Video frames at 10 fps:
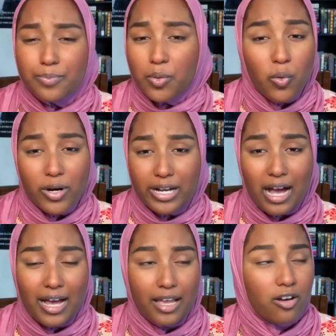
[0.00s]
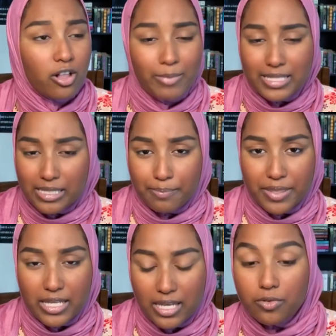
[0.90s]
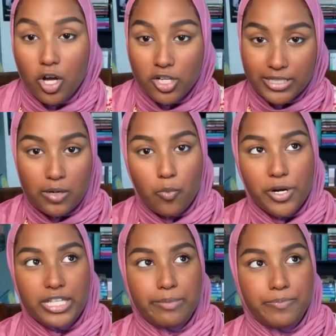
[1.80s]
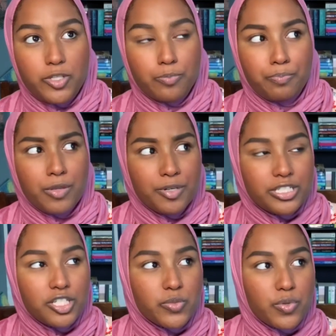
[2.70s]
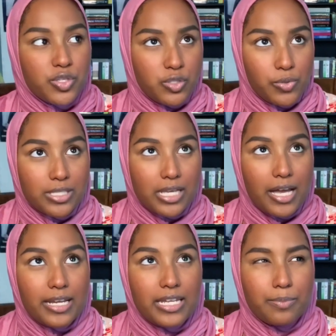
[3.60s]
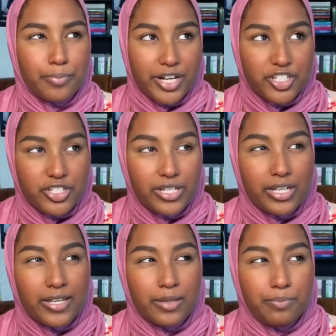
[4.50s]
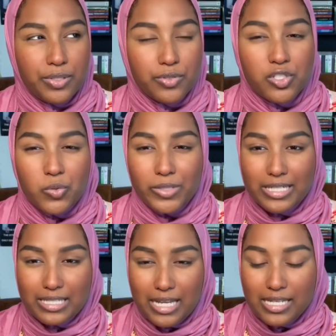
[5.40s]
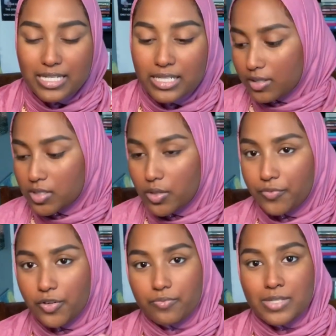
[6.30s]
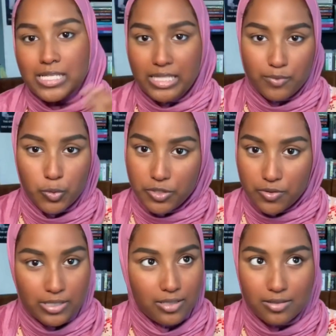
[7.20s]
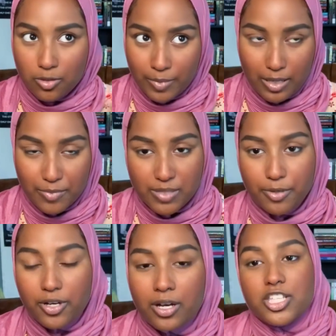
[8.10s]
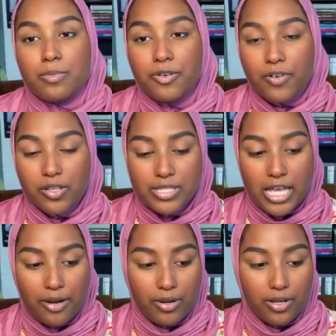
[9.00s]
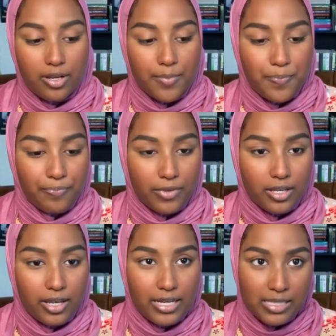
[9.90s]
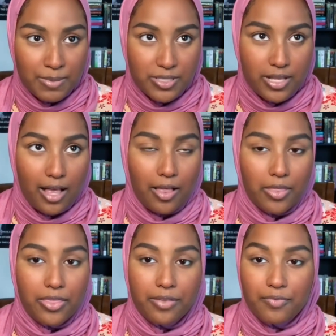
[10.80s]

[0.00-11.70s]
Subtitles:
Poor guy, all my sympathy. Content warning, the book deals with suicide and depression and abuse to an extent. So if you're sensitive towards those things, don't pick up this book. So the book follows Henry and his mental health.